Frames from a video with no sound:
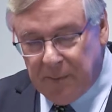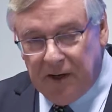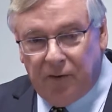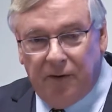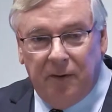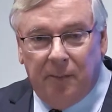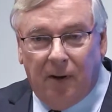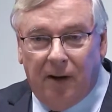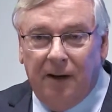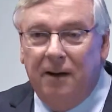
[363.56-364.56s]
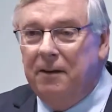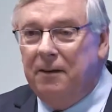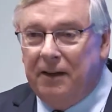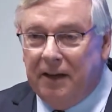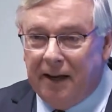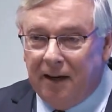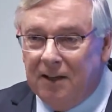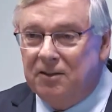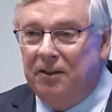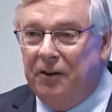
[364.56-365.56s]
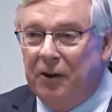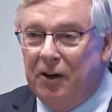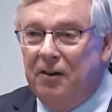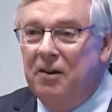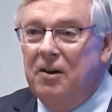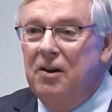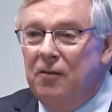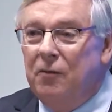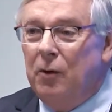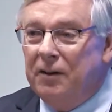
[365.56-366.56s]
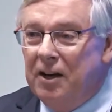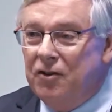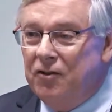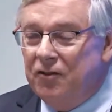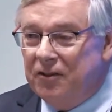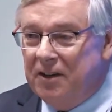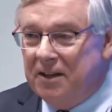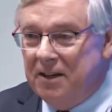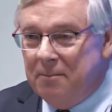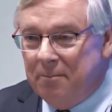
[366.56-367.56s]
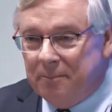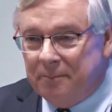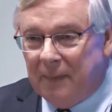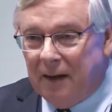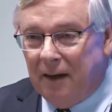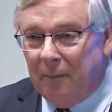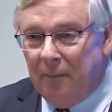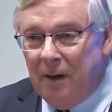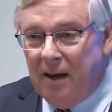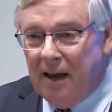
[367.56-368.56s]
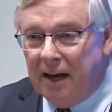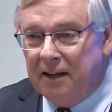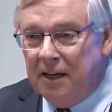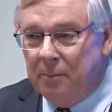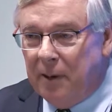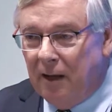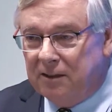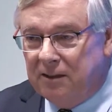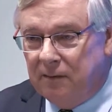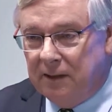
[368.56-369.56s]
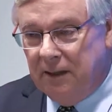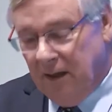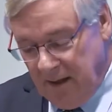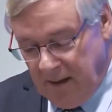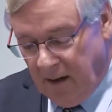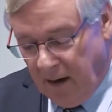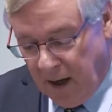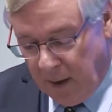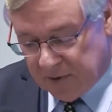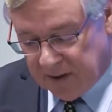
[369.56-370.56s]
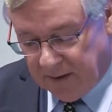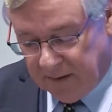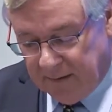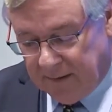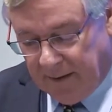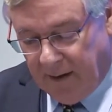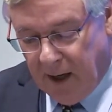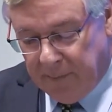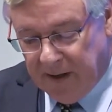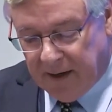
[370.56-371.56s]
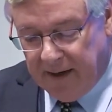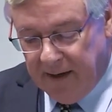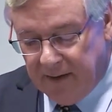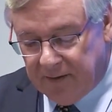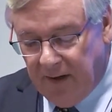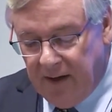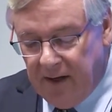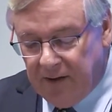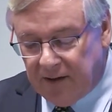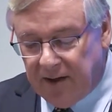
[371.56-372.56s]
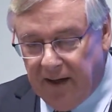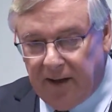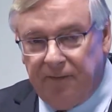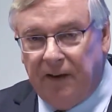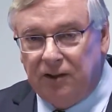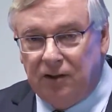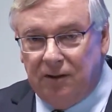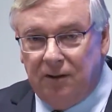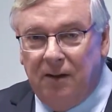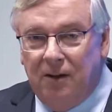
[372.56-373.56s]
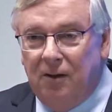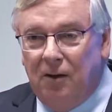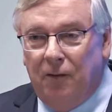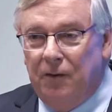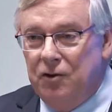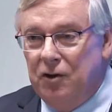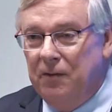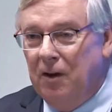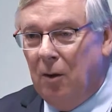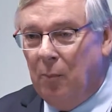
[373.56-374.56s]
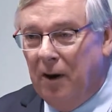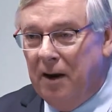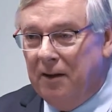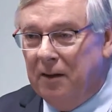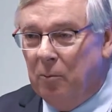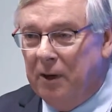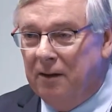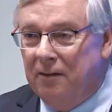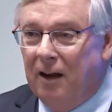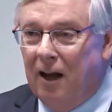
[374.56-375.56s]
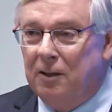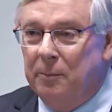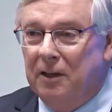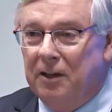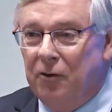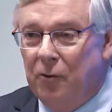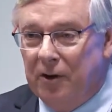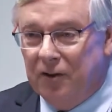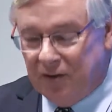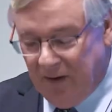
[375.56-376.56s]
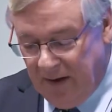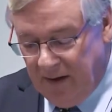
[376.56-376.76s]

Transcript: been driven by the adolescent need for attention seeking, acting impulsively. I hope so. I hope that again is just another function of the juvenile brain that we can ultimately address